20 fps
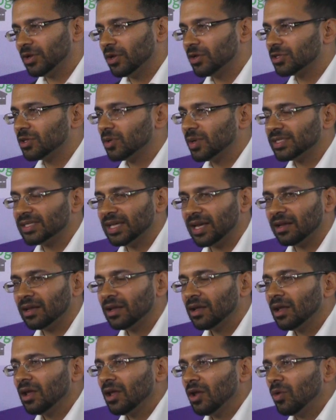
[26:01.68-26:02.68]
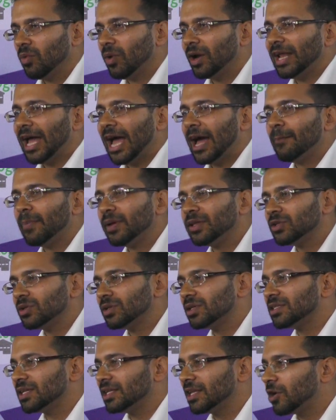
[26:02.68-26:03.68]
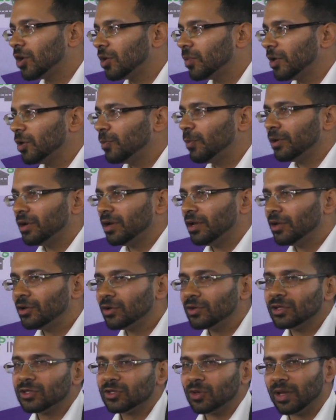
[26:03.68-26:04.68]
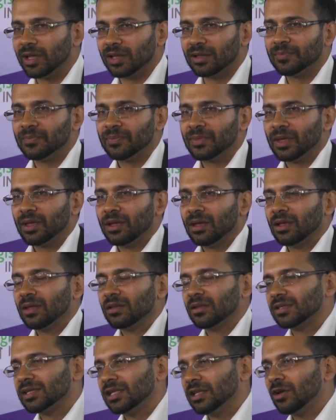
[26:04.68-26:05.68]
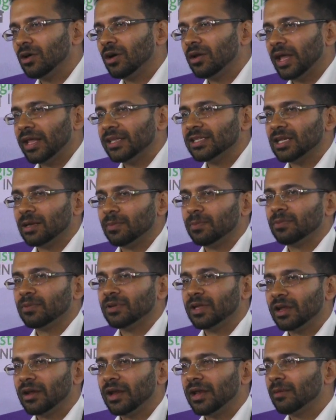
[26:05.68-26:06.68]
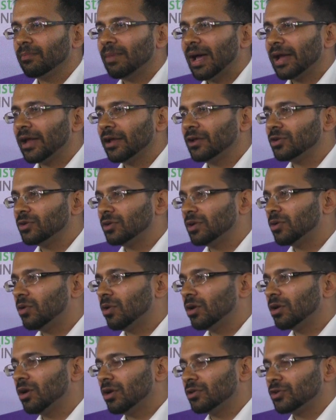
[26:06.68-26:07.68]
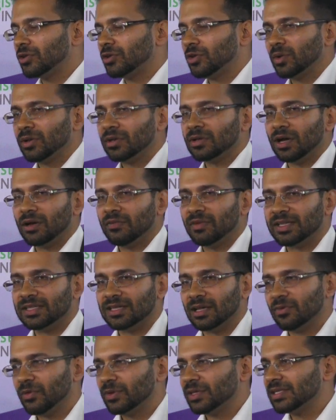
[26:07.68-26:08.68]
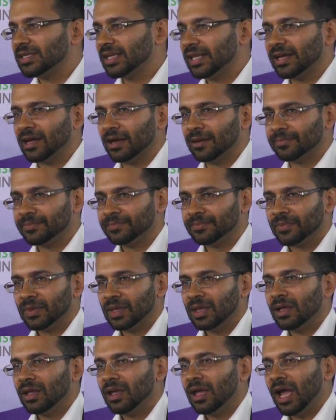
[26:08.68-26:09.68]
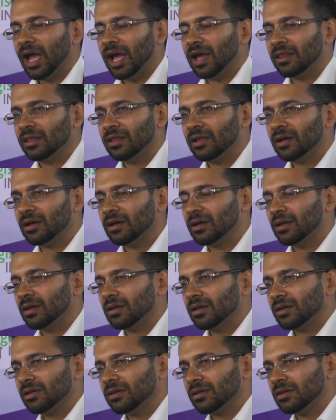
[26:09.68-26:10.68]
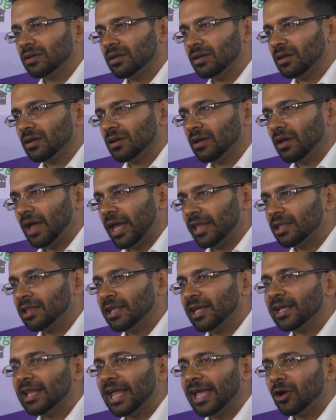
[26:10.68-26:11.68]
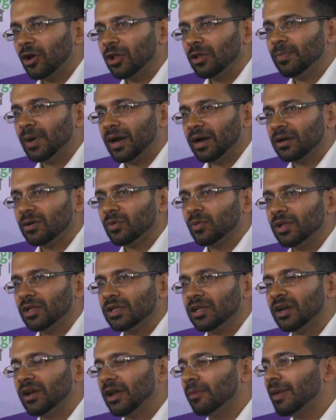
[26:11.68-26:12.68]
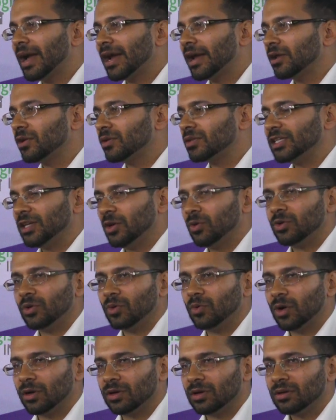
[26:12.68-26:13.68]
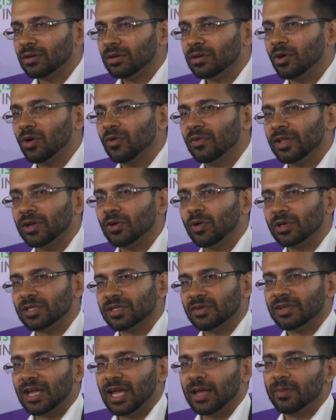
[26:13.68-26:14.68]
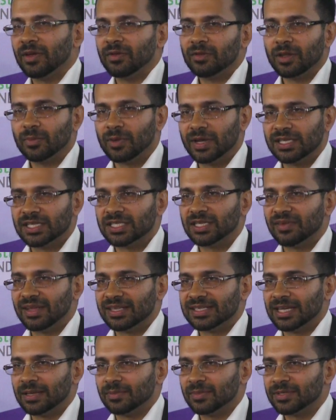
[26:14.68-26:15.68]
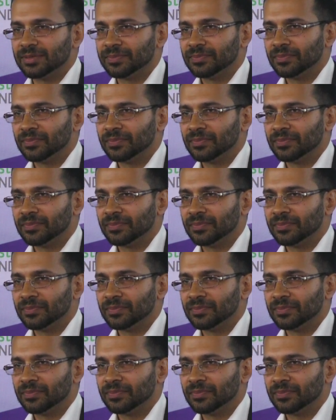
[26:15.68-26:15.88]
also is that what happens to the silicon when you put it into the soil? The silicon ends up degrading back into the core constituent of itself, which is silica. And the ethylene glycol part will degrade back into CO2 and water over the course of time in the presence of enzymes.